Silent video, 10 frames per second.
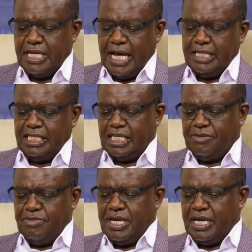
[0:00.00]

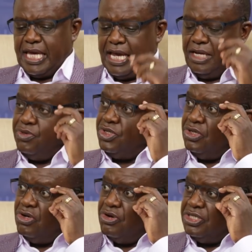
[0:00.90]
Ask Me Again, which
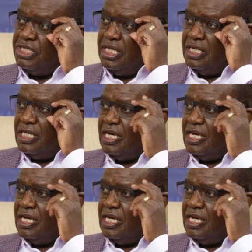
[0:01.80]
you launched in,